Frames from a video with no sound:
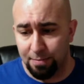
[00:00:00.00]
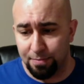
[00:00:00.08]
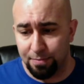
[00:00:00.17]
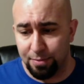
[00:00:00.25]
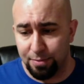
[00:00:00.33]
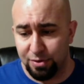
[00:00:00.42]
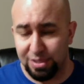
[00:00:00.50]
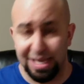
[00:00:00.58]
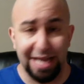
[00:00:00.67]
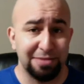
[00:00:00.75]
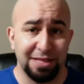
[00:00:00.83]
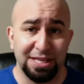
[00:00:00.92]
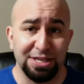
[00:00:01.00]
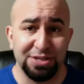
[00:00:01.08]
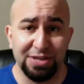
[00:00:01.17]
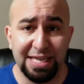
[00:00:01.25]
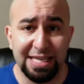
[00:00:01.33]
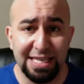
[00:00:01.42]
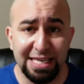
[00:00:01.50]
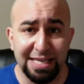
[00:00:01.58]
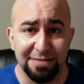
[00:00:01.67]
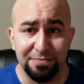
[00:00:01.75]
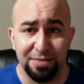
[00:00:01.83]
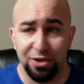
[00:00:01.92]
there's times that things are going to get to you,
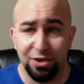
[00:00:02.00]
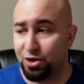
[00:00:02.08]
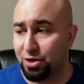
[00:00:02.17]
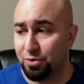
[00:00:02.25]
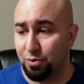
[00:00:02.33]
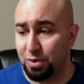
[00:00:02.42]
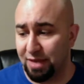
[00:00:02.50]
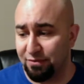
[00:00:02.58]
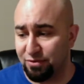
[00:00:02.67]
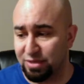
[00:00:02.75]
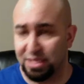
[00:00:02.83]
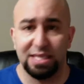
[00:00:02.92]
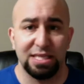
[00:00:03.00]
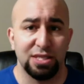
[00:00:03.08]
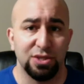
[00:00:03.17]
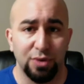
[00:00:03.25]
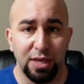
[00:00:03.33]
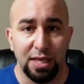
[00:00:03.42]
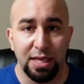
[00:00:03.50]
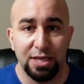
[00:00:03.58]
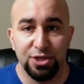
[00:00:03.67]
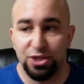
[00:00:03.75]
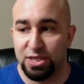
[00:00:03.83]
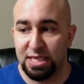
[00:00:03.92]
and you're going to have resistance to it.
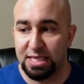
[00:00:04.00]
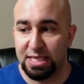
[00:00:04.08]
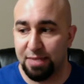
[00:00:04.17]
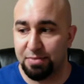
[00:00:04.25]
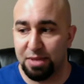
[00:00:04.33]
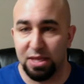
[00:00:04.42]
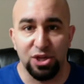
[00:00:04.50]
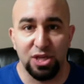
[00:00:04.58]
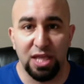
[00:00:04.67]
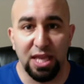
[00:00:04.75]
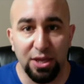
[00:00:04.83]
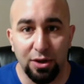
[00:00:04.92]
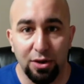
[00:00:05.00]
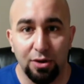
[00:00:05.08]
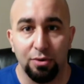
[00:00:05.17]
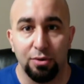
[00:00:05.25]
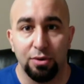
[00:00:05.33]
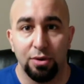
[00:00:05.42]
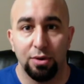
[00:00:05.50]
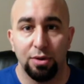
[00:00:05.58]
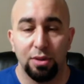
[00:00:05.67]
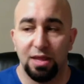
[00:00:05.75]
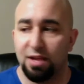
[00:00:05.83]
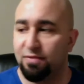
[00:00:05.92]
Just accept it. Just let it go.
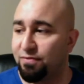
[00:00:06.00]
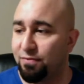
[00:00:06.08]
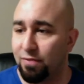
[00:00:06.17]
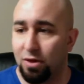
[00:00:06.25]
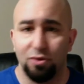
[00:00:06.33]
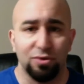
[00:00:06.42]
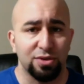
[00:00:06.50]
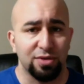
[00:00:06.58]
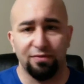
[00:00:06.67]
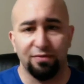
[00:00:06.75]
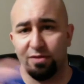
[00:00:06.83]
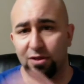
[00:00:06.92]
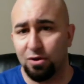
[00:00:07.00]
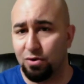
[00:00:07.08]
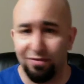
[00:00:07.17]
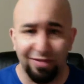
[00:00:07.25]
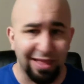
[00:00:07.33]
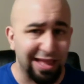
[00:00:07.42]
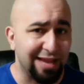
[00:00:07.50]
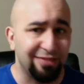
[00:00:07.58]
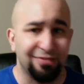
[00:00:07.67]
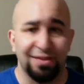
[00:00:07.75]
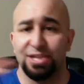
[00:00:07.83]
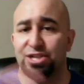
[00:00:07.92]
Let it flow. There's a flow of
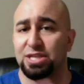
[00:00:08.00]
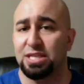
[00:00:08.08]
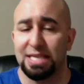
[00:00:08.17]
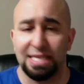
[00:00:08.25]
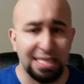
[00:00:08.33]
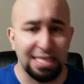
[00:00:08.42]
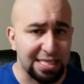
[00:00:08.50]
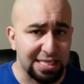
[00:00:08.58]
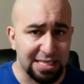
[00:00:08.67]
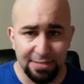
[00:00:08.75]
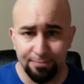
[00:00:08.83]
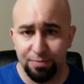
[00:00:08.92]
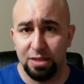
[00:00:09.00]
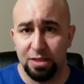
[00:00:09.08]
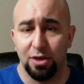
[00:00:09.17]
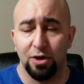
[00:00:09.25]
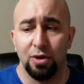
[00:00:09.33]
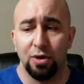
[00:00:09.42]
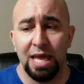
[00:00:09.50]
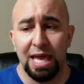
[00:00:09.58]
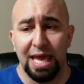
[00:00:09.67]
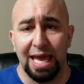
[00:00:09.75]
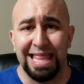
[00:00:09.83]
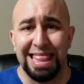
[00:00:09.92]
life that just exists,
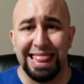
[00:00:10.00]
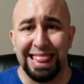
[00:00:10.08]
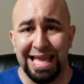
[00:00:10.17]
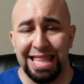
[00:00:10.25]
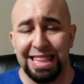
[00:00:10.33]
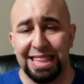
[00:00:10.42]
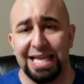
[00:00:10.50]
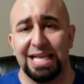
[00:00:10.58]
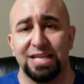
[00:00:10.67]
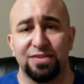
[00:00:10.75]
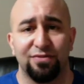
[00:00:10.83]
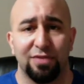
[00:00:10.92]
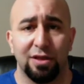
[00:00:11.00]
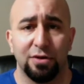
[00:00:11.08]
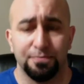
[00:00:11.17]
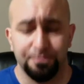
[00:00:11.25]
and let things flow.